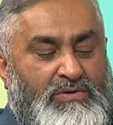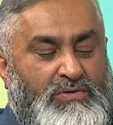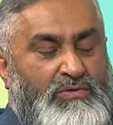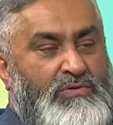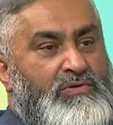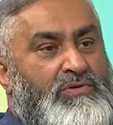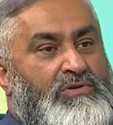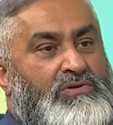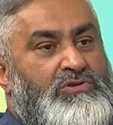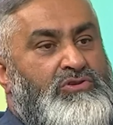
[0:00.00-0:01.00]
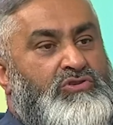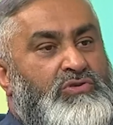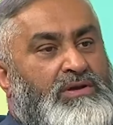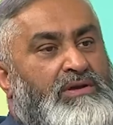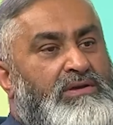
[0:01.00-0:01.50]
are people asking these
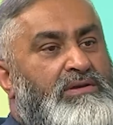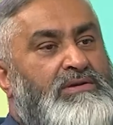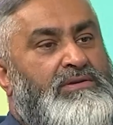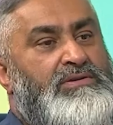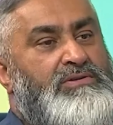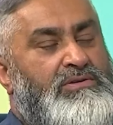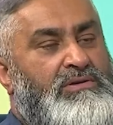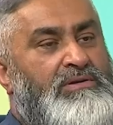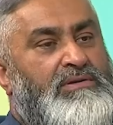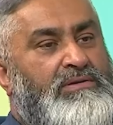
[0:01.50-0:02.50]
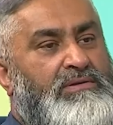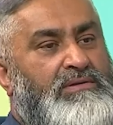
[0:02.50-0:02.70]
questions? But we